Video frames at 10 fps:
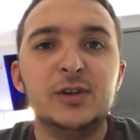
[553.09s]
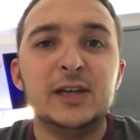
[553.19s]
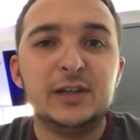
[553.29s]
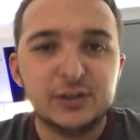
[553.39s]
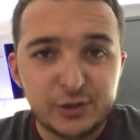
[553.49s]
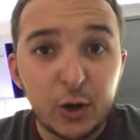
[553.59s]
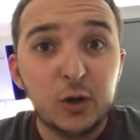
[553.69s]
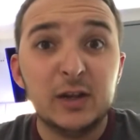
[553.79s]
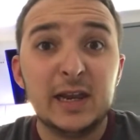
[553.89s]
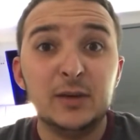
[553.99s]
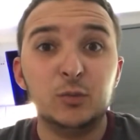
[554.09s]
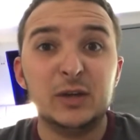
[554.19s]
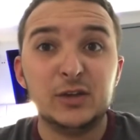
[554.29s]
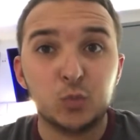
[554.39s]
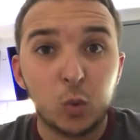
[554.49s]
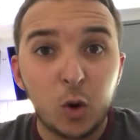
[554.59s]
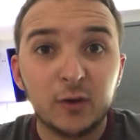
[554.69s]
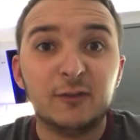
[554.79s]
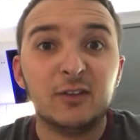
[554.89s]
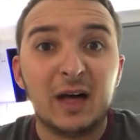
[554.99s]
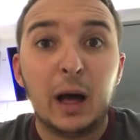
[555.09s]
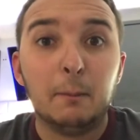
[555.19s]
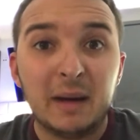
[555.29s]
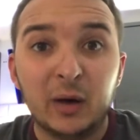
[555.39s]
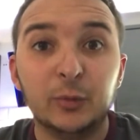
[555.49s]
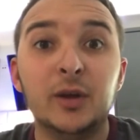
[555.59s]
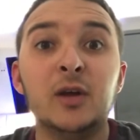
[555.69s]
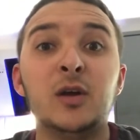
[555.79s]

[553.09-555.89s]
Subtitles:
He's worked for that amount